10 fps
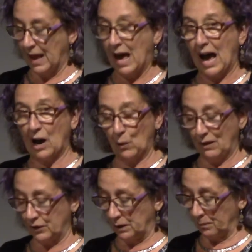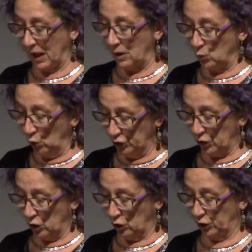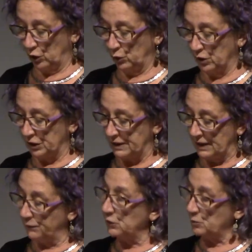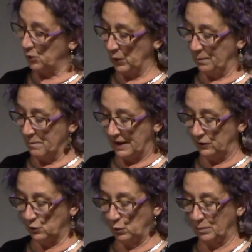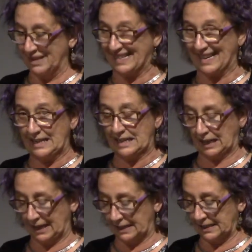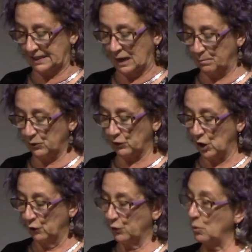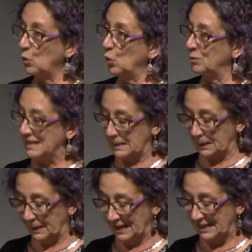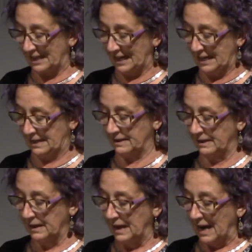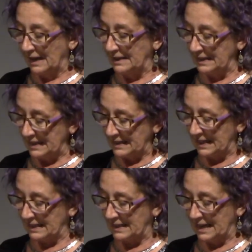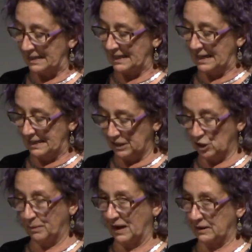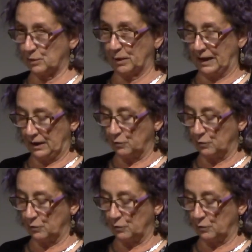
However, I would argue that the difference between men's and women's intellect stems from a woman's lesser heat, and to this extent is to be explained